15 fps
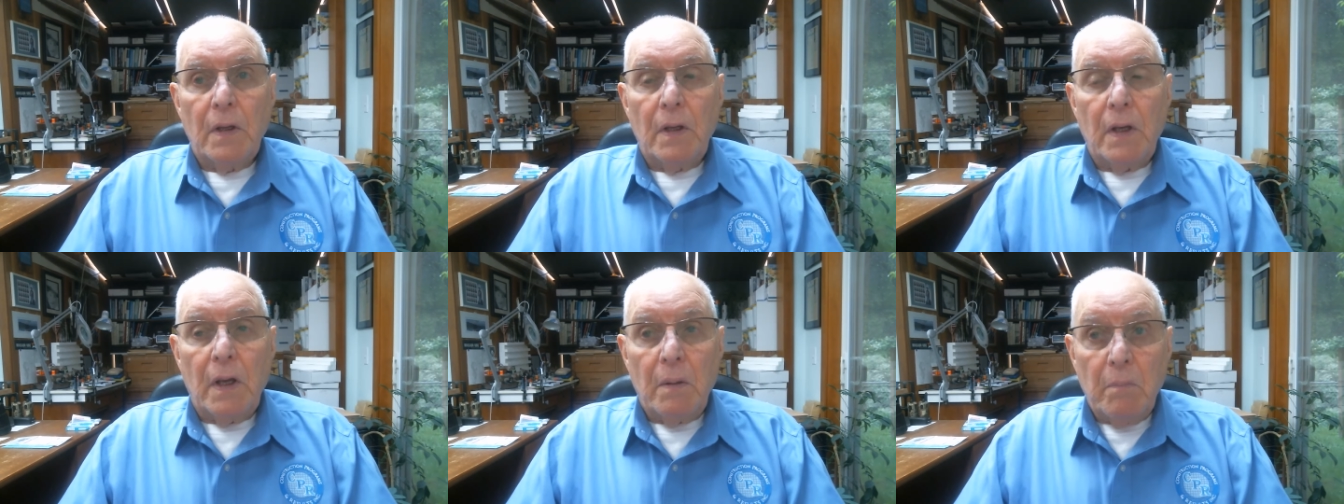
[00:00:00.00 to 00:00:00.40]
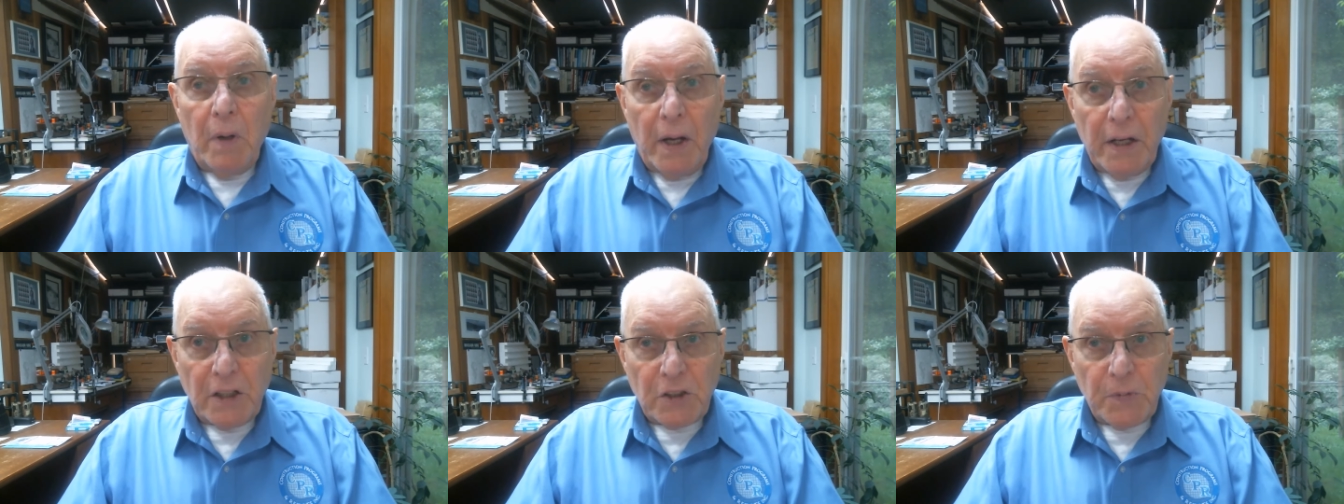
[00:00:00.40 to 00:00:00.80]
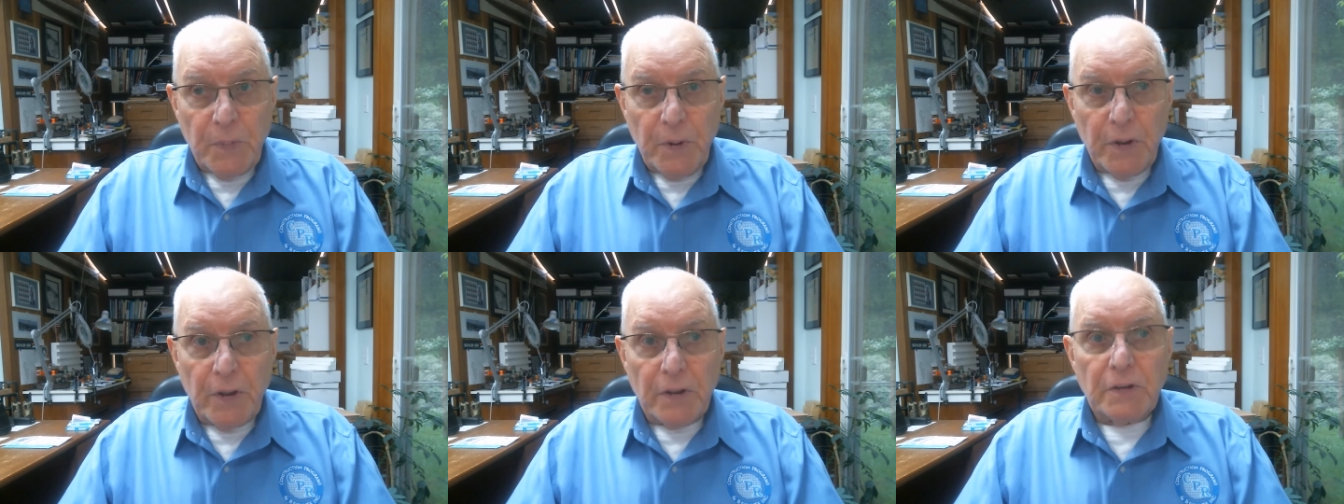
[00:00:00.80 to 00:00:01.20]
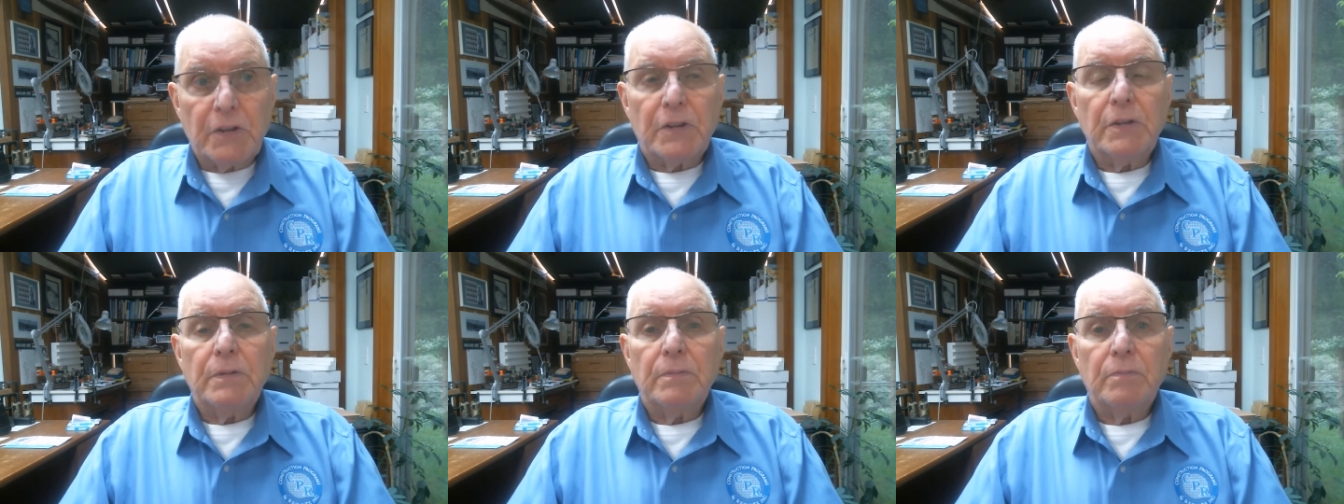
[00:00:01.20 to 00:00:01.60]
In my experience,
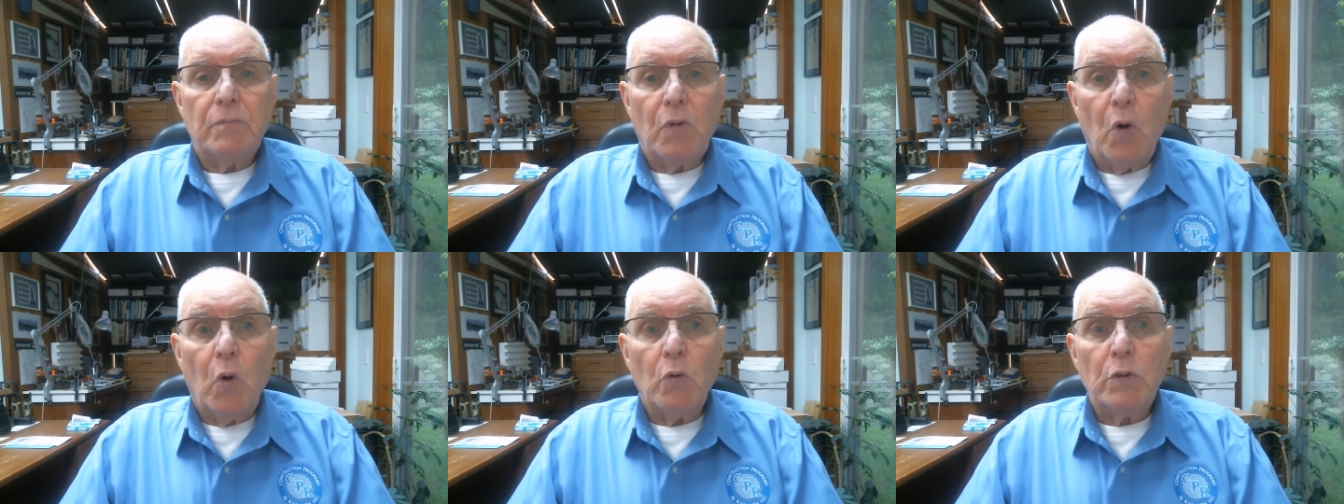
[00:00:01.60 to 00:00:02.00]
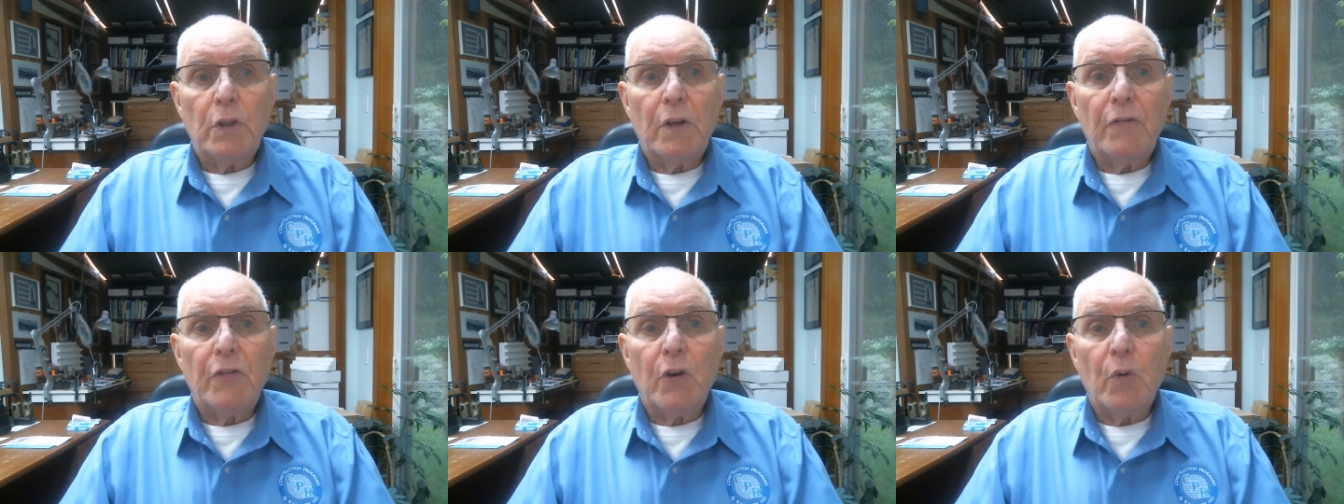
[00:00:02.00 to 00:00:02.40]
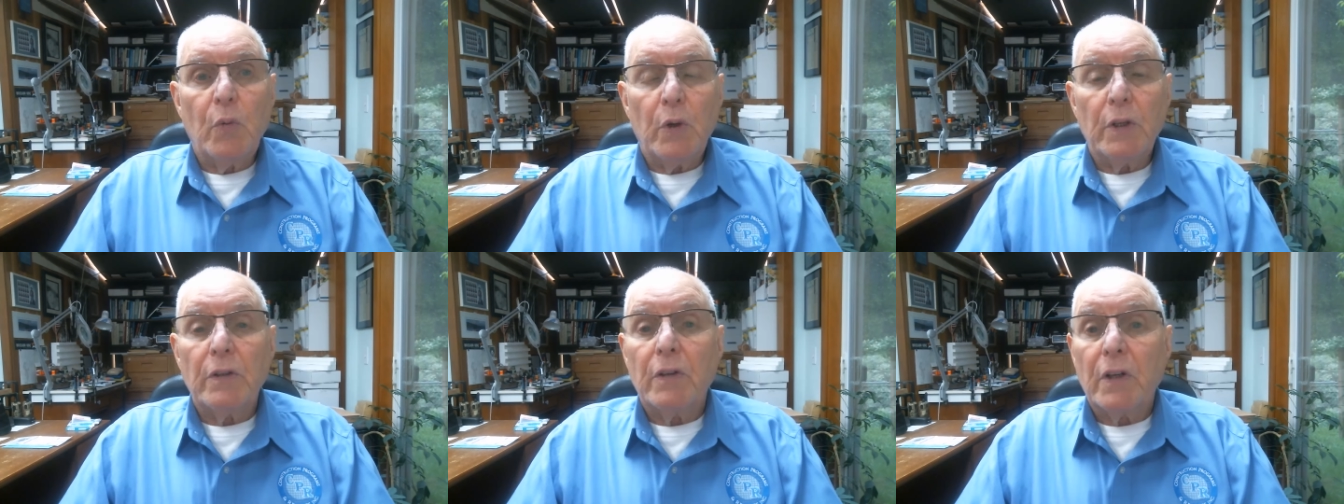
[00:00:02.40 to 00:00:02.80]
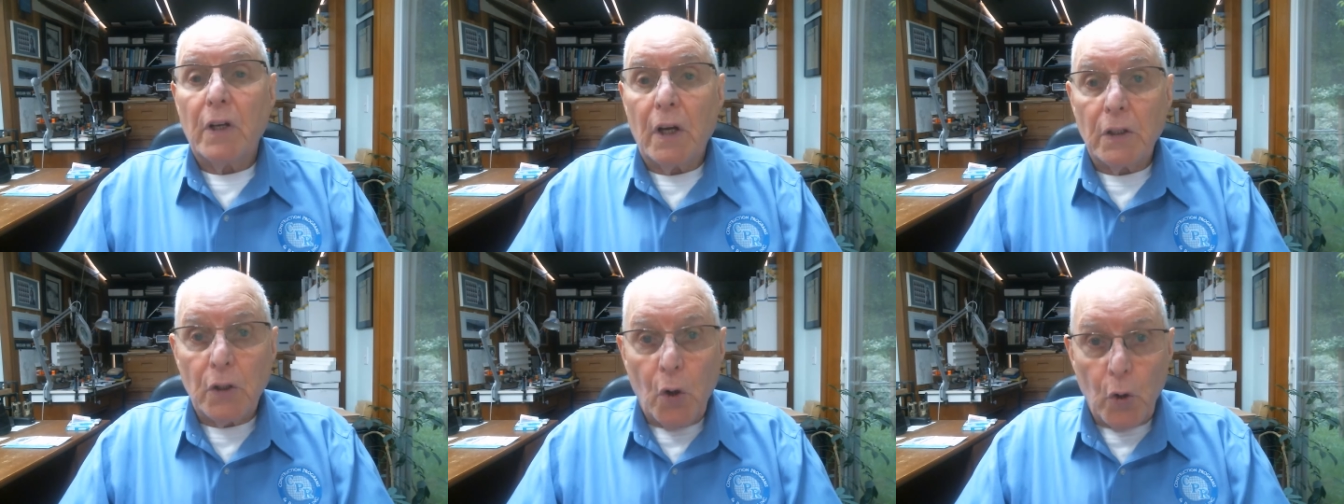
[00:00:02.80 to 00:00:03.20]
only if you're willing to
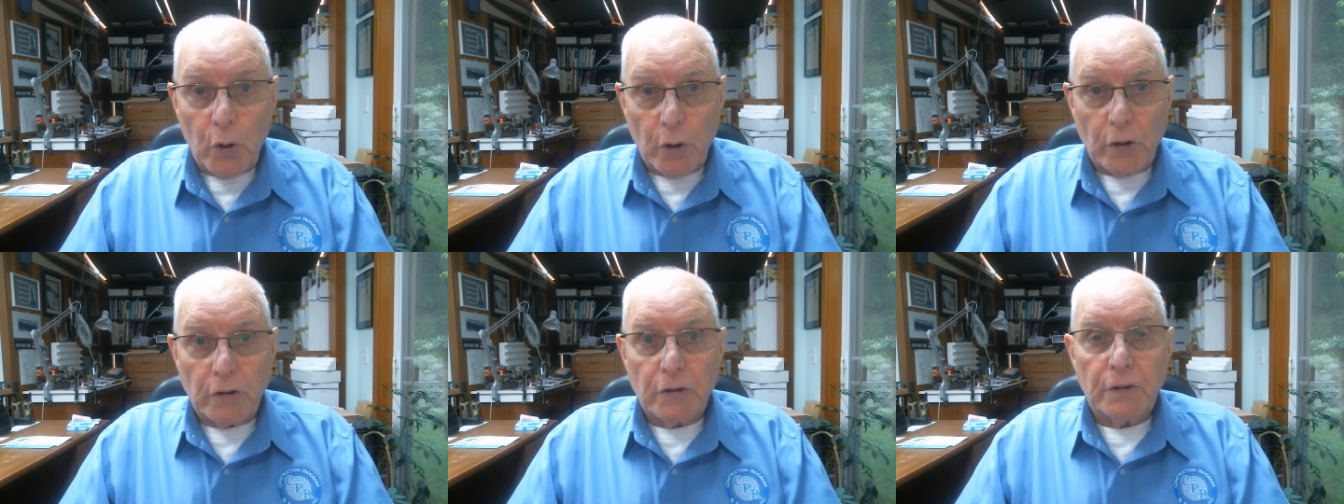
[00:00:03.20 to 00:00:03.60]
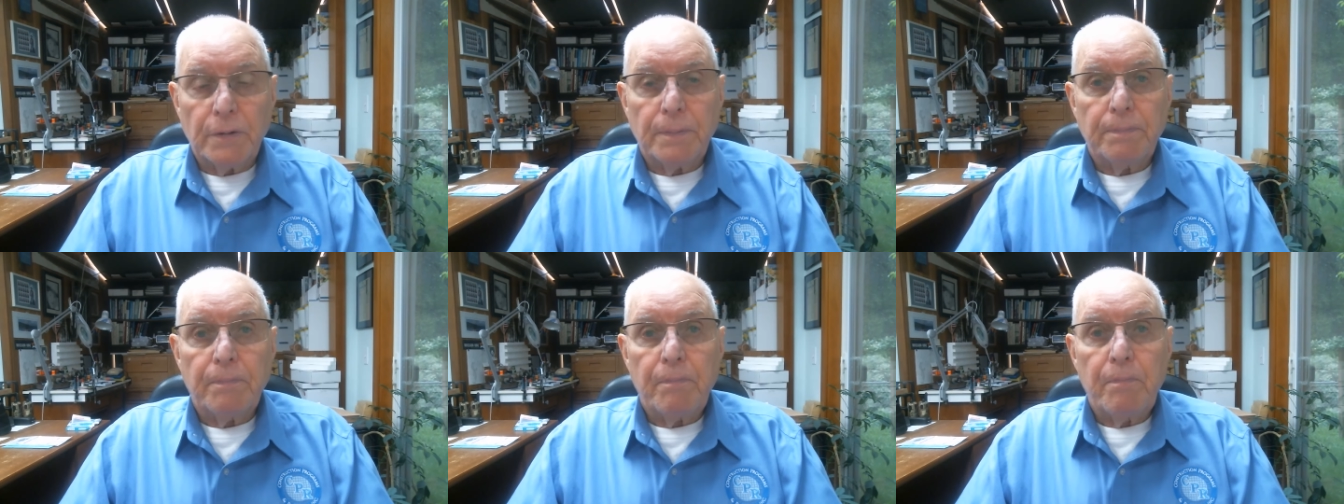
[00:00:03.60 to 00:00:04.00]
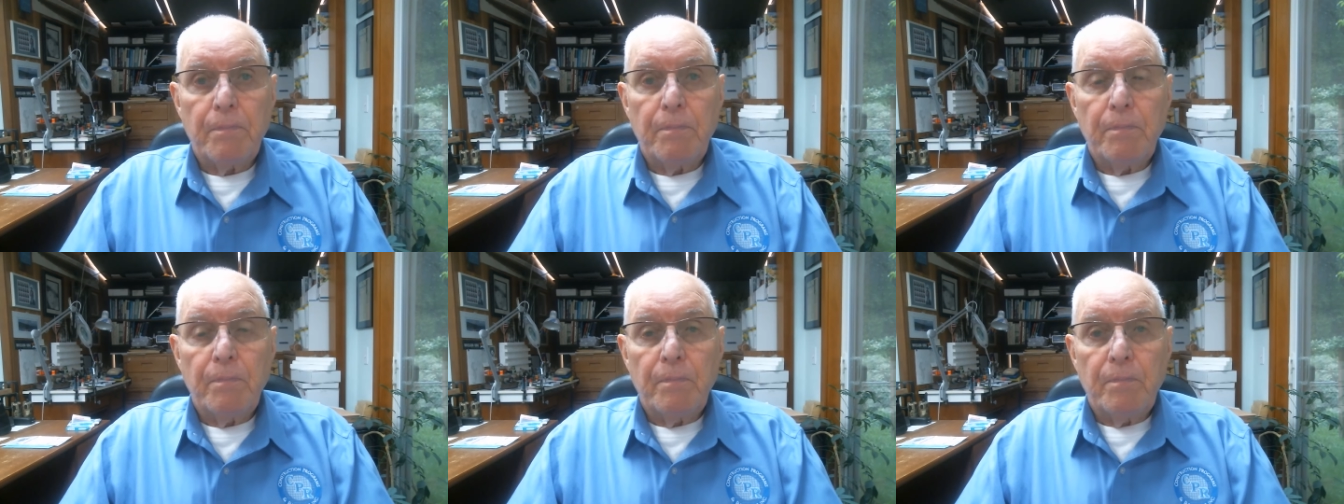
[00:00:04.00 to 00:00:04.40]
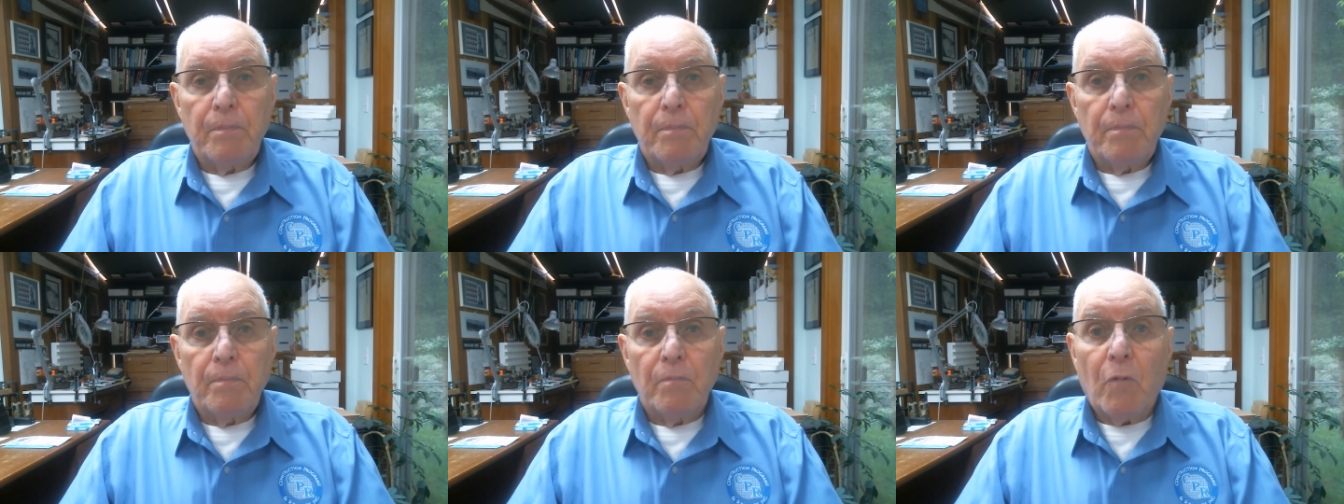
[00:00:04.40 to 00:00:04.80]
cut corners.
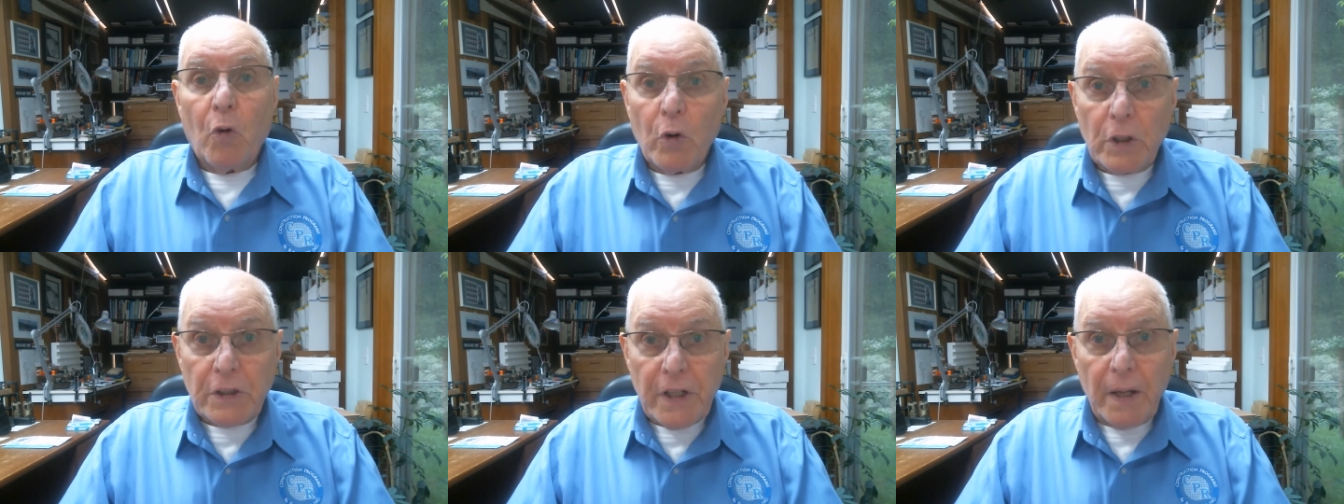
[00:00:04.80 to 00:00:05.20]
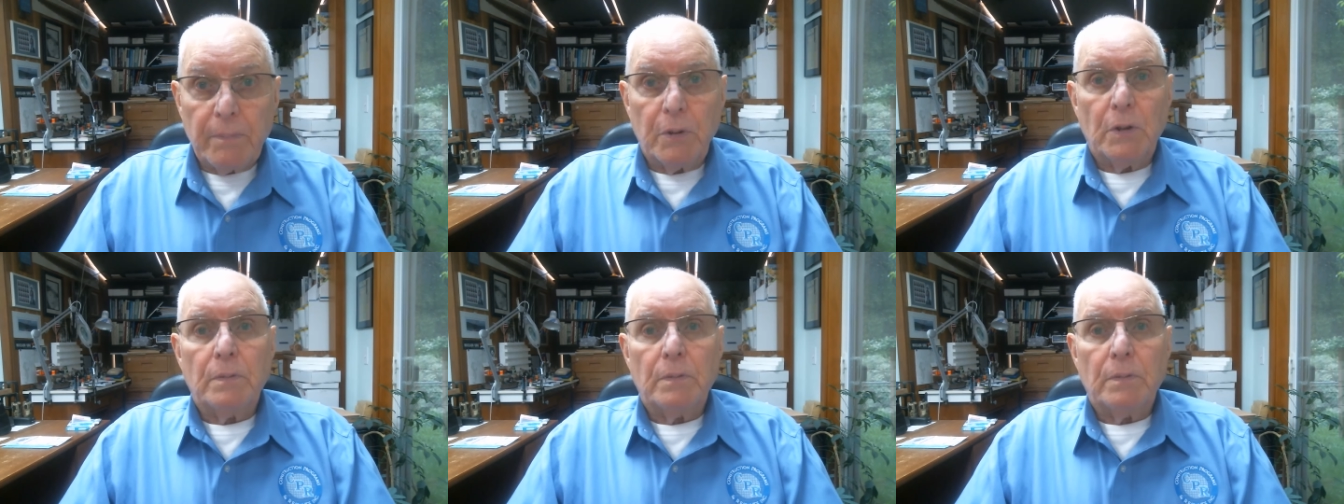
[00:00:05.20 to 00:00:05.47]
For example,